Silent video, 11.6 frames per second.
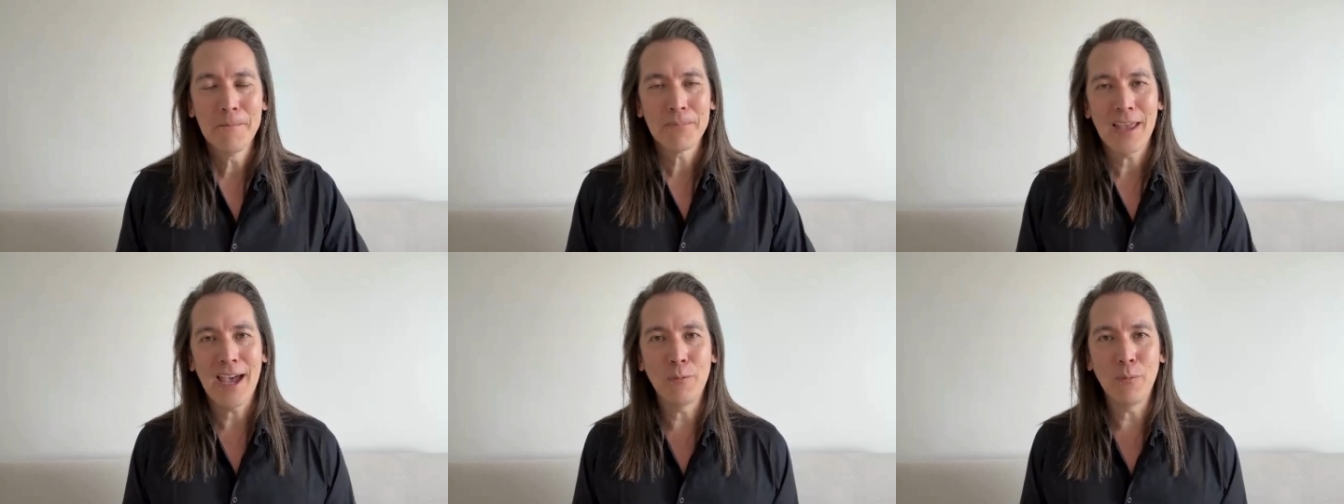
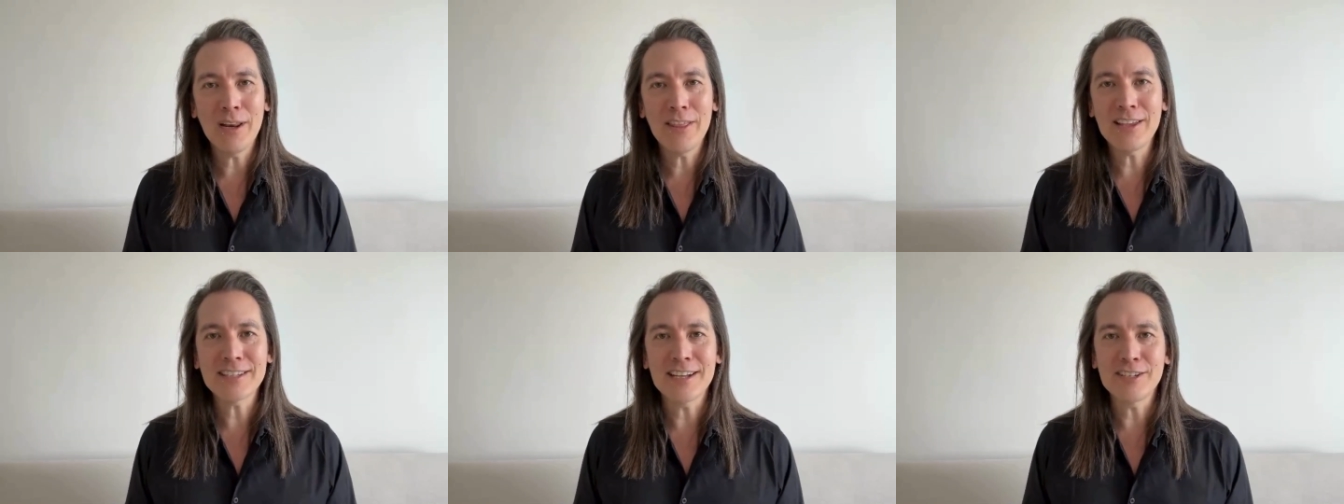And one of the
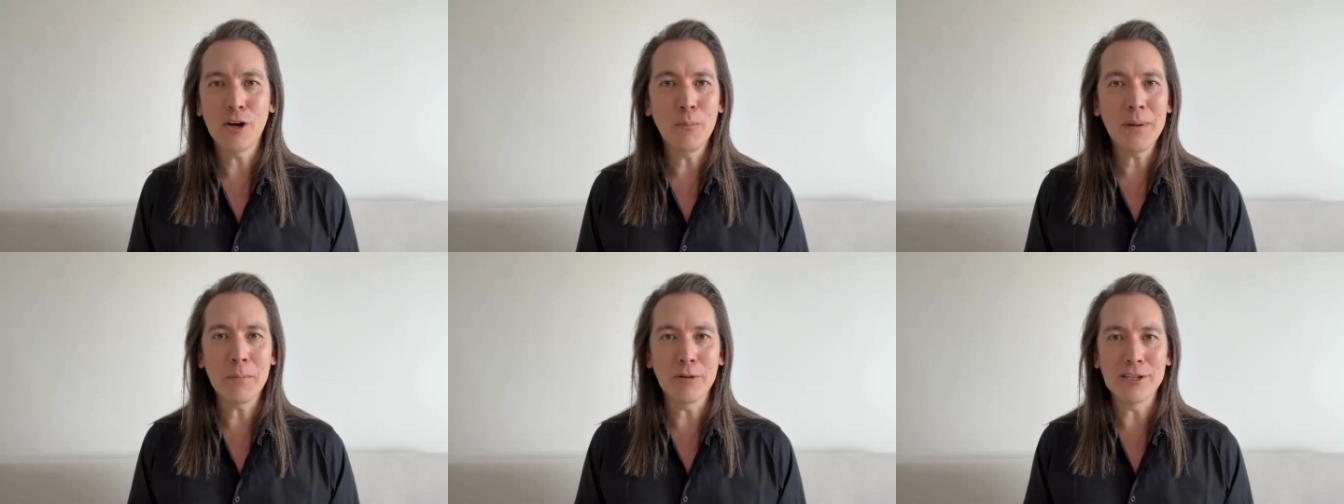things I tell
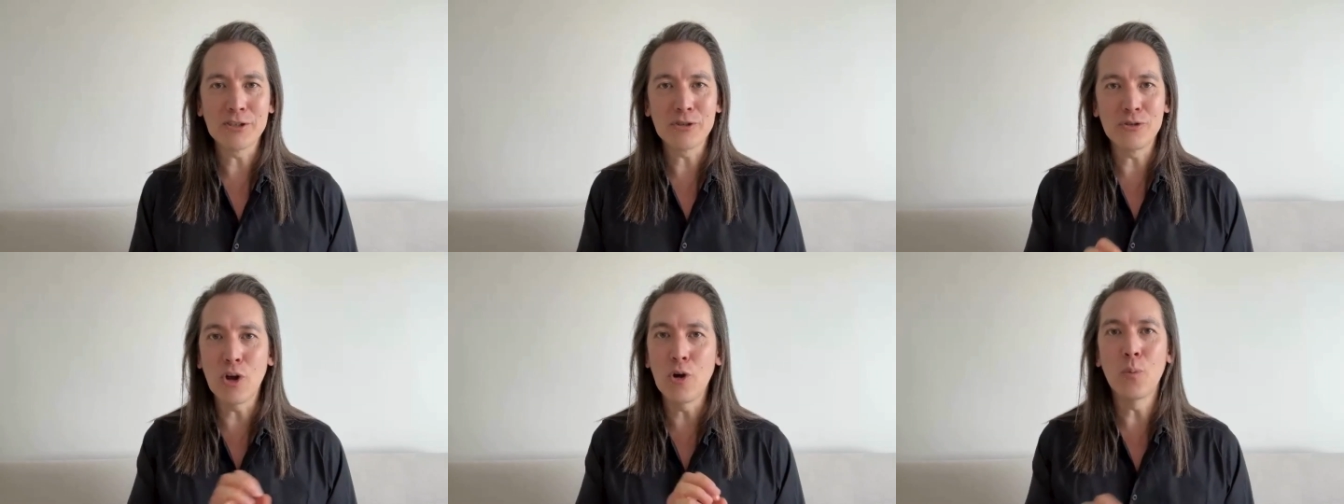people is,
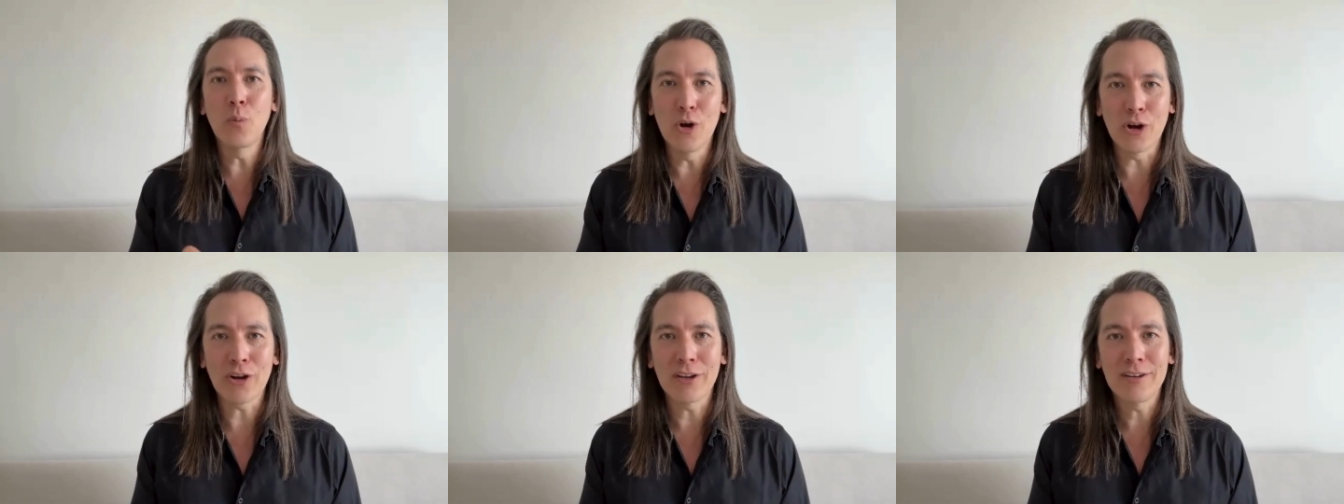don't
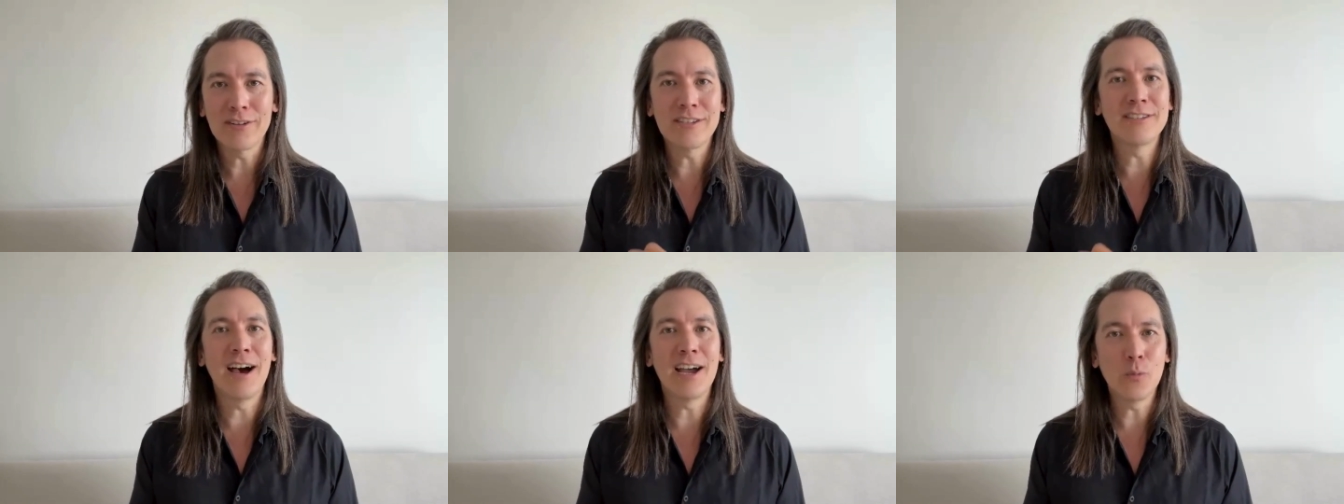work,
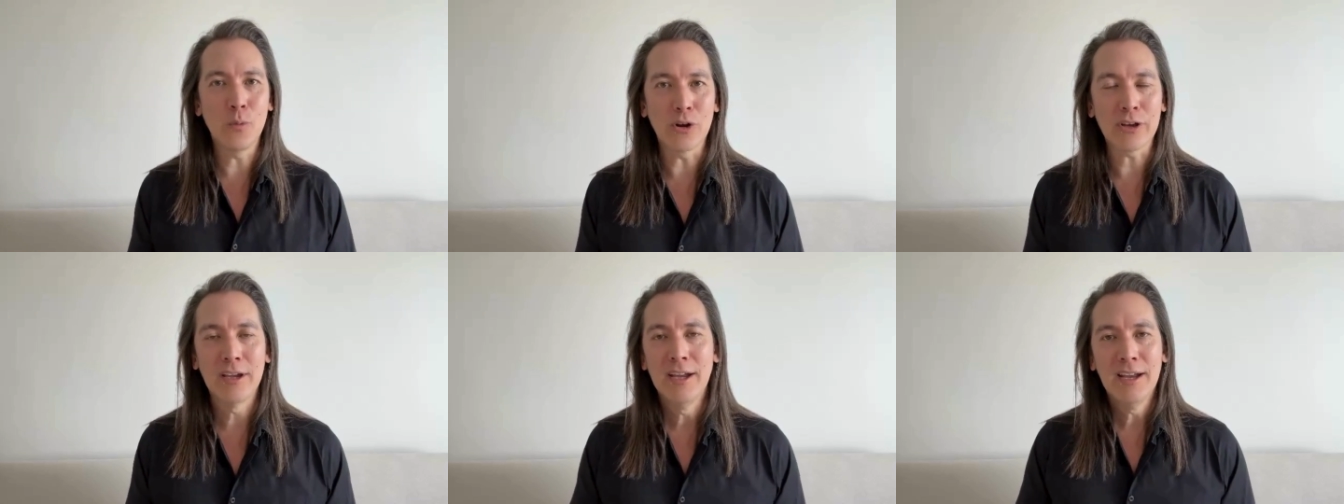design work.